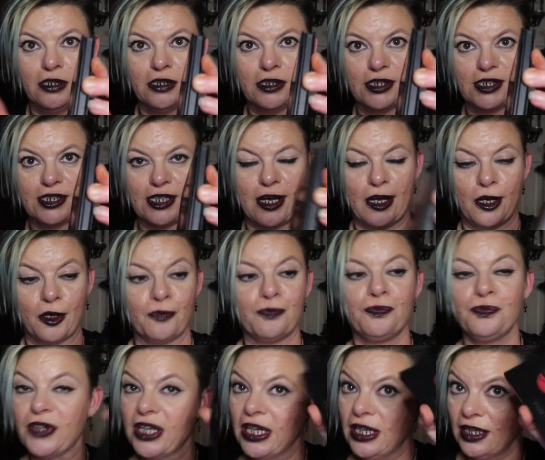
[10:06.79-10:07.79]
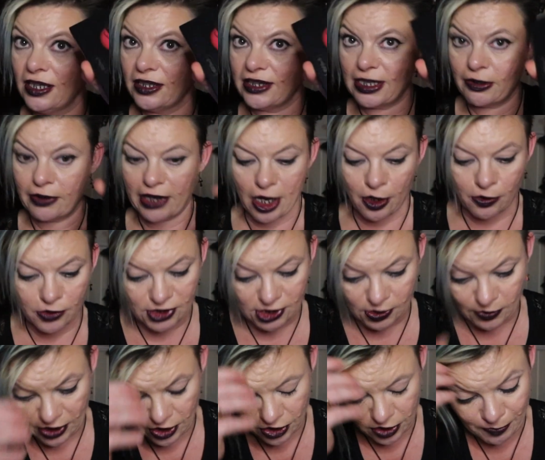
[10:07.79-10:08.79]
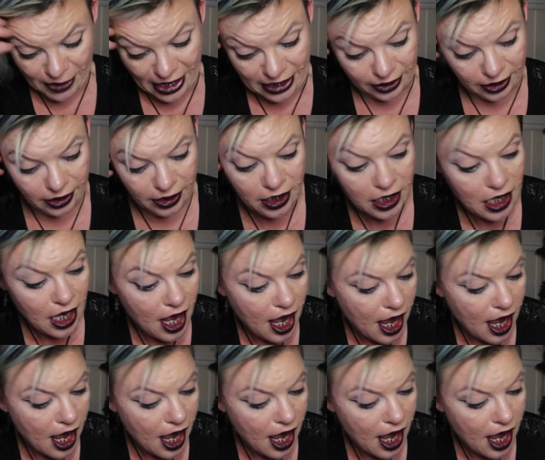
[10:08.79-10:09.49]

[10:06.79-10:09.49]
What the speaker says: So there we go. So I got the palette.